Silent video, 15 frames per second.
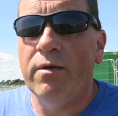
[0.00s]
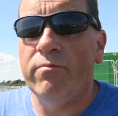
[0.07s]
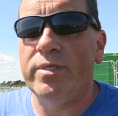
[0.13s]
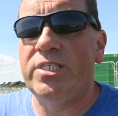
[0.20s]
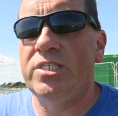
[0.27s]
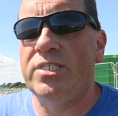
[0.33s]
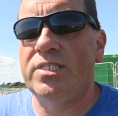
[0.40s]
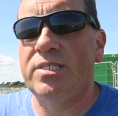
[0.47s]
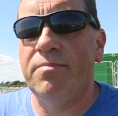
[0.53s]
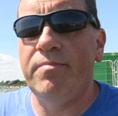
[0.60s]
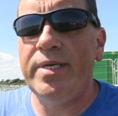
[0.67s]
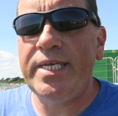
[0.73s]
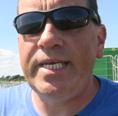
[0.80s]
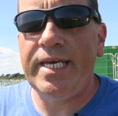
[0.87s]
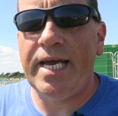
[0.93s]
which is the
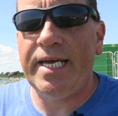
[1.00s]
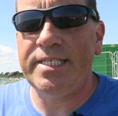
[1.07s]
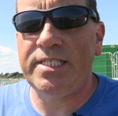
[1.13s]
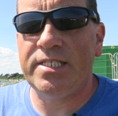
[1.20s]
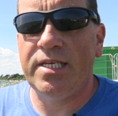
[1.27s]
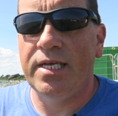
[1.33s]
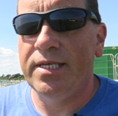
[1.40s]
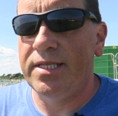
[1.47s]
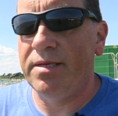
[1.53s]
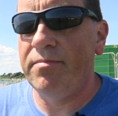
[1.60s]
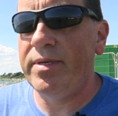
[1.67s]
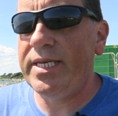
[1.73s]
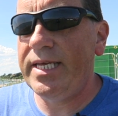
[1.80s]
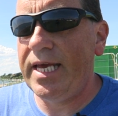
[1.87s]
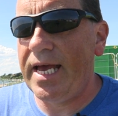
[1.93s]
Mini S, the
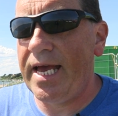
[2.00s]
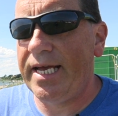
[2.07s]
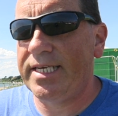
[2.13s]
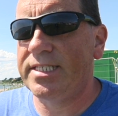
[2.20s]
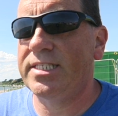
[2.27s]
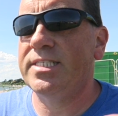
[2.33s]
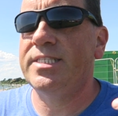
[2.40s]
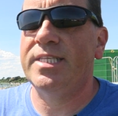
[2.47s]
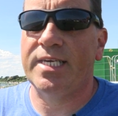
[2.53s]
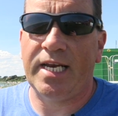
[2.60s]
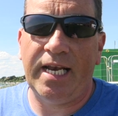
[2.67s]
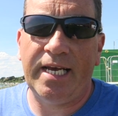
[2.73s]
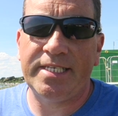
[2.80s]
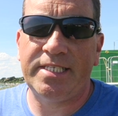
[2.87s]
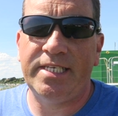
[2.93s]
Mini X, the
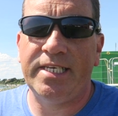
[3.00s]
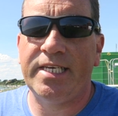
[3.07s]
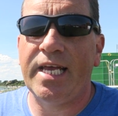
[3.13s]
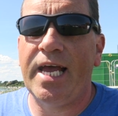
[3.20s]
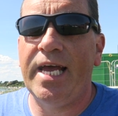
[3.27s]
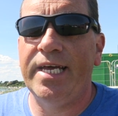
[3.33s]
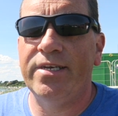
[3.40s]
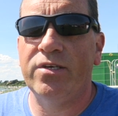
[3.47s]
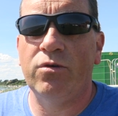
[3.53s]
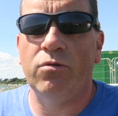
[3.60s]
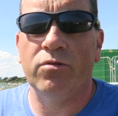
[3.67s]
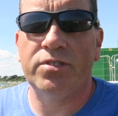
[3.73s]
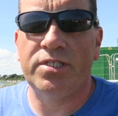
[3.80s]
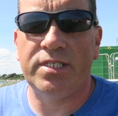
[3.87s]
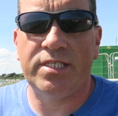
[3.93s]
Classic, and of
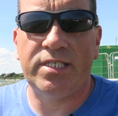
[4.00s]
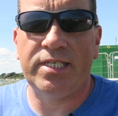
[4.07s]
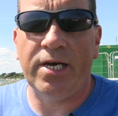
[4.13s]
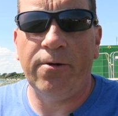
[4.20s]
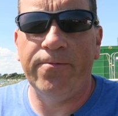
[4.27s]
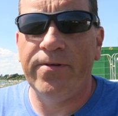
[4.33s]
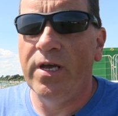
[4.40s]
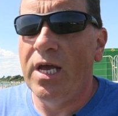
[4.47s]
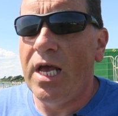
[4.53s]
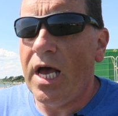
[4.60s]
course the Stealth.